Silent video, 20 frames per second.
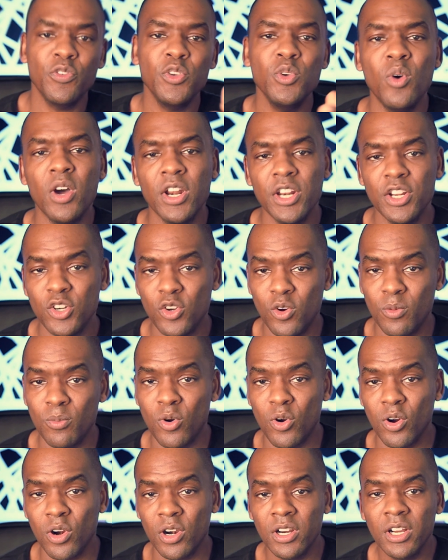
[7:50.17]
if you want to know
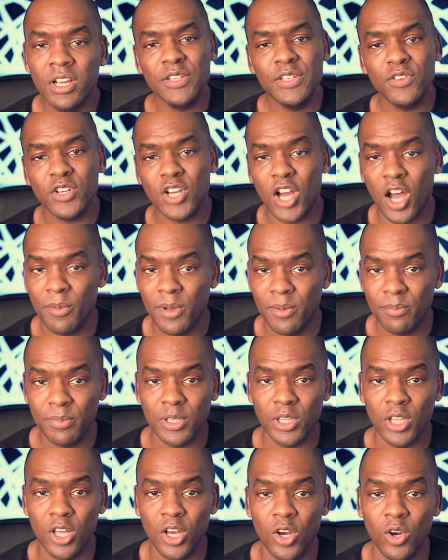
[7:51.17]
more, leave a comment
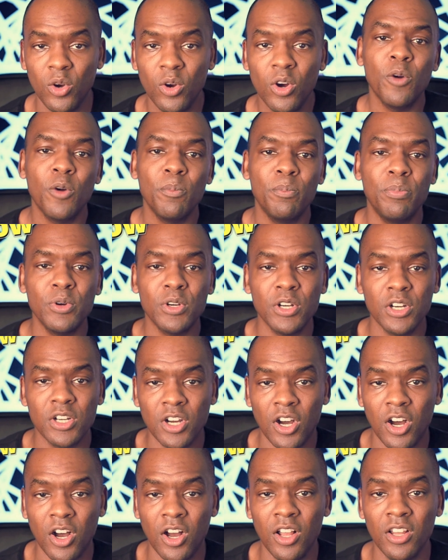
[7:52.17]
below or book a
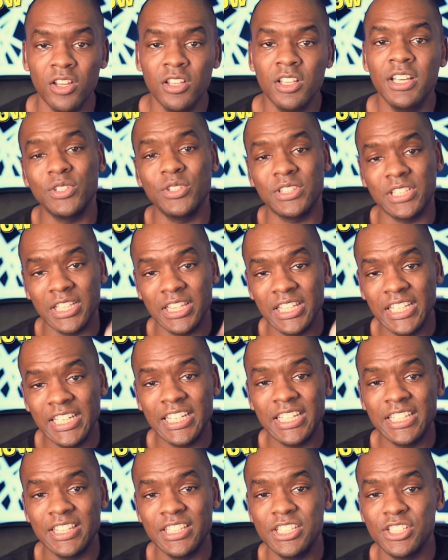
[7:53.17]
call with the
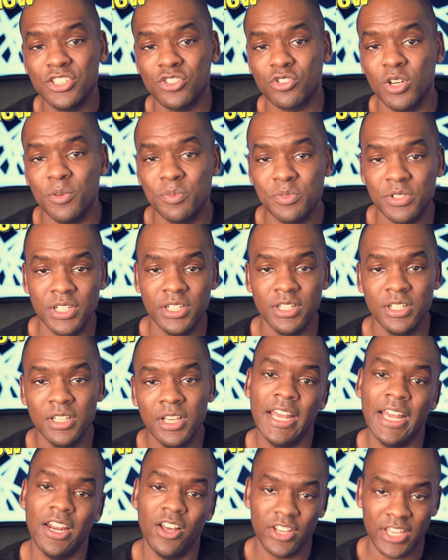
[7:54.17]
link in the description
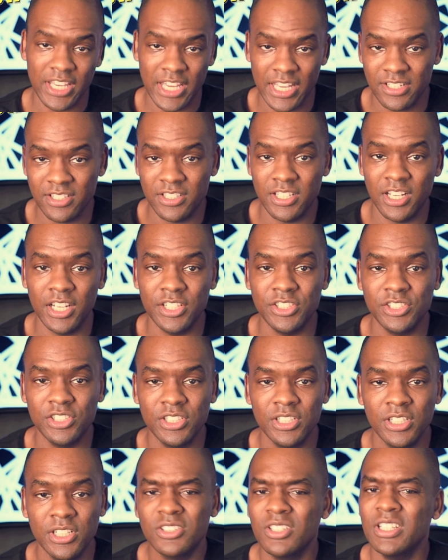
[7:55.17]
and I'll get in
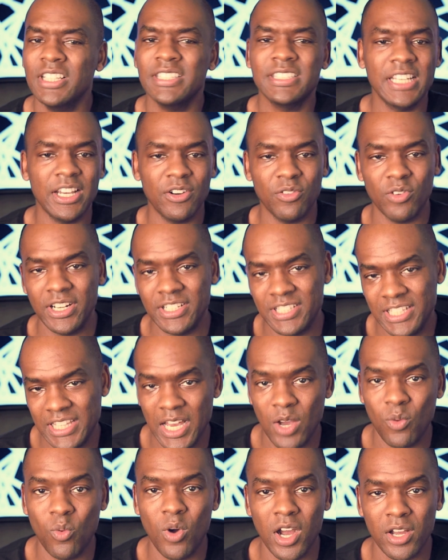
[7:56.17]
touch. So let's get right to
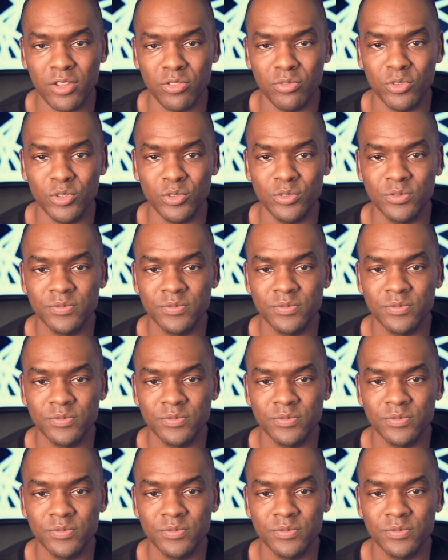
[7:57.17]
that walkthrough.